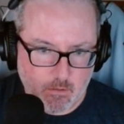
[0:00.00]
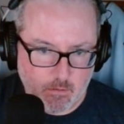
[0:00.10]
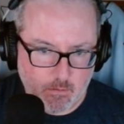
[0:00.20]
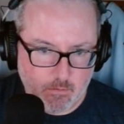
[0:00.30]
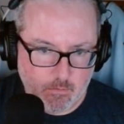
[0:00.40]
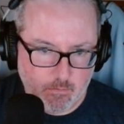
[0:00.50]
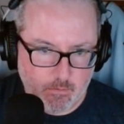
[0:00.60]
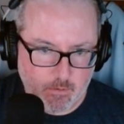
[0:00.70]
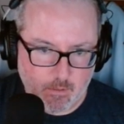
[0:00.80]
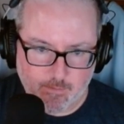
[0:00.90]
Two
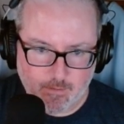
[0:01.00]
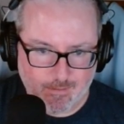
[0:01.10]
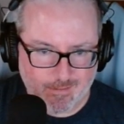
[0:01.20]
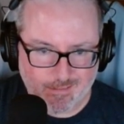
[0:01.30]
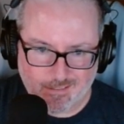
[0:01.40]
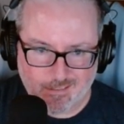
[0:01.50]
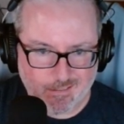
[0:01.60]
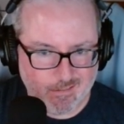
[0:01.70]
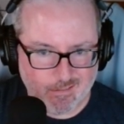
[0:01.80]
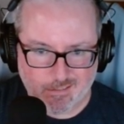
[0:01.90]
sevens.
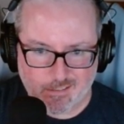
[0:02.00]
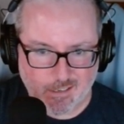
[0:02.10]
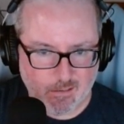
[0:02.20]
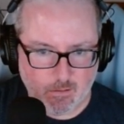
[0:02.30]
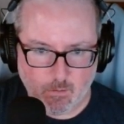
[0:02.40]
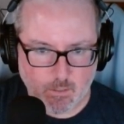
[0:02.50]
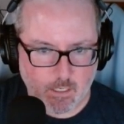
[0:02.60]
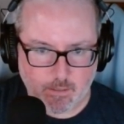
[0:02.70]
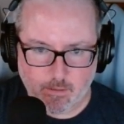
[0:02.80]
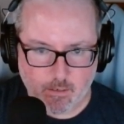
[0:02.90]
No, there's not a whole
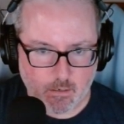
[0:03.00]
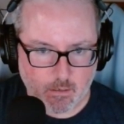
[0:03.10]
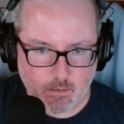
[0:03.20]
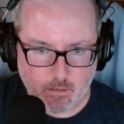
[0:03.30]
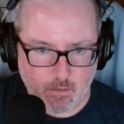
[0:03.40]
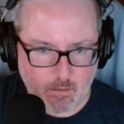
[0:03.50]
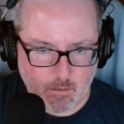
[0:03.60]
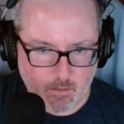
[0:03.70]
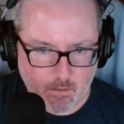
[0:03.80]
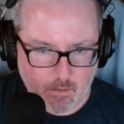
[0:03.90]
lot there.
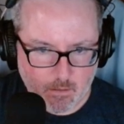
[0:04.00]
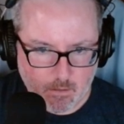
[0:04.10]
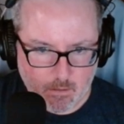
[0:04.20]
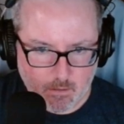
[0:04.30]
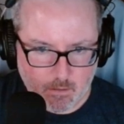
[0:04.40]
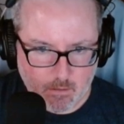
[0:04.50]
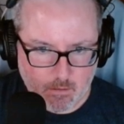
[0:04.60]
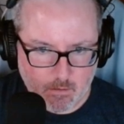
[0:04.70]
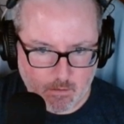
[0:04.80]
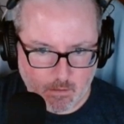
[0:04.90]

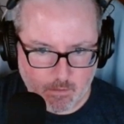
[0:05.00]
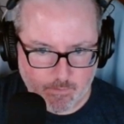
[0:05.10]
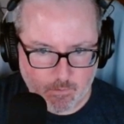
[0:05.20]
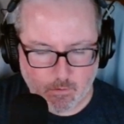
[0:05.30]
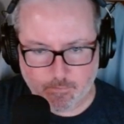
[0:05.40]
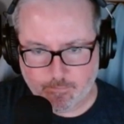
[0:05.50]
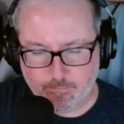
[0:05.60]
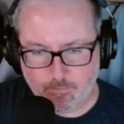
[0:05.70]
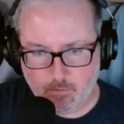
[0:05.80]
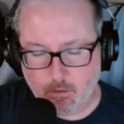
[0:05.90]
None of you are
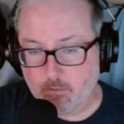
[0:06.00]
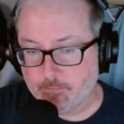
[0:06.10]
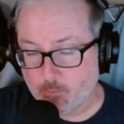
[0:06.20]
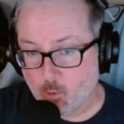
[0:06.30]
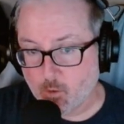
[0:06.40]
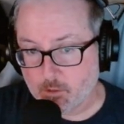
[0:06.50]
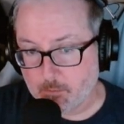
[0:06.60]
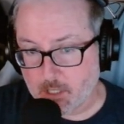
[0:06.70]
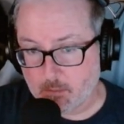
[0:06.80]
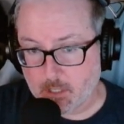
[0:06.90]
oh fours
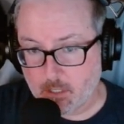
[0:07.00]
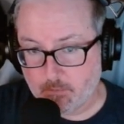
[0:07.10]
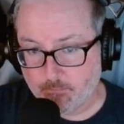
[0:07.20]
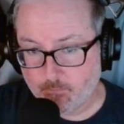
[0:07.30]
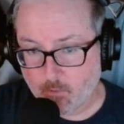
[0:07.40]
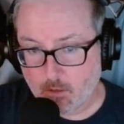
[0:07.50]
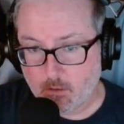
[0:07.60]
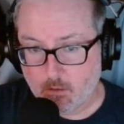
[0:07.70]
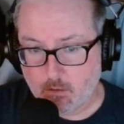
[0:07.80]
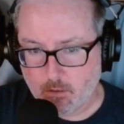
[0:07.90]
maybe.
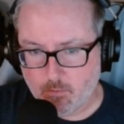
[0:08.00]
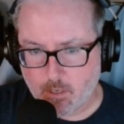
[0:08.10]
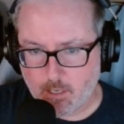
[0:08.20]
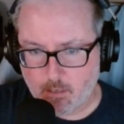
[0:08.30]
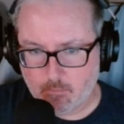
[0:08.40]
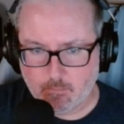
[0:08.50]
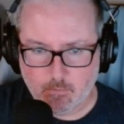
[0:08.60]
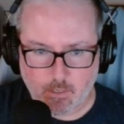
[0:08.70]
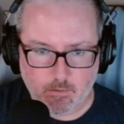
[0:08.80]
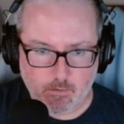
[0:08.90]
You can't.
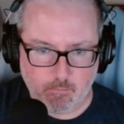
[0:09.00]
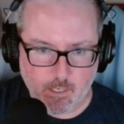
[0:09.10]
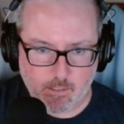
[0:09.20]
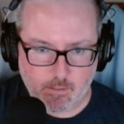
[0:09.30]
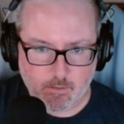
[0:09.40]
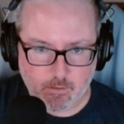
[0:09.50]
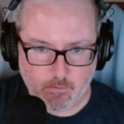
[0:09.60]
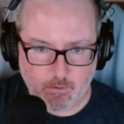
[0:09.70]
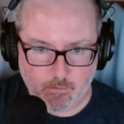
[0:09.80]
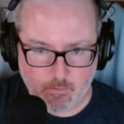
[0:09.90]
Okay, so by
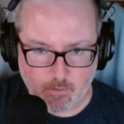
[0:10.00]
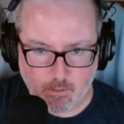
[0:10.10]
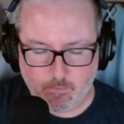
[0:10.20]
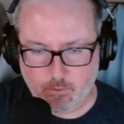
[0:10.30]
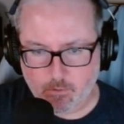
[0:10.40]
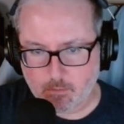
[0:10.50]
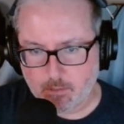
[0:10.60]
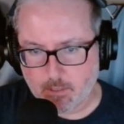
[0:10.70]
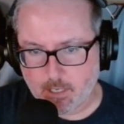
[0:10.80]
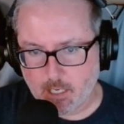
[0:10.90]
Sudoku, none of those could
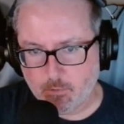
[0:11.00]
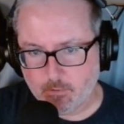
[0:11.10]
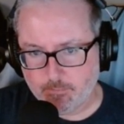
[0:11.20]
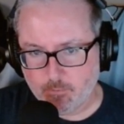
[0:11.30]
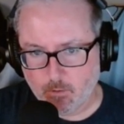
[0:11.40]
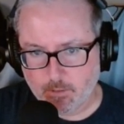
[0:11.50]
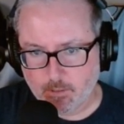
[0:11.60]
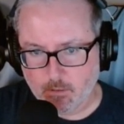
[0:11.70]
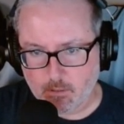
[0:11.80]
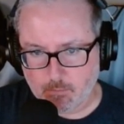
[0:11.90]
be. Can't put a four
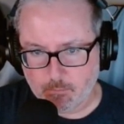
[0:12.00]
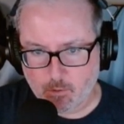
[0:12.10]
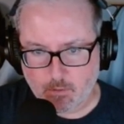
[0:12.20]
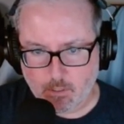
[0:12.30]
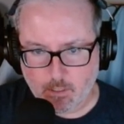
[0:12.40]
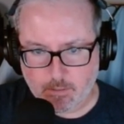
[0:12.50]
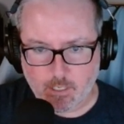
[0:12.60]
here because both nines.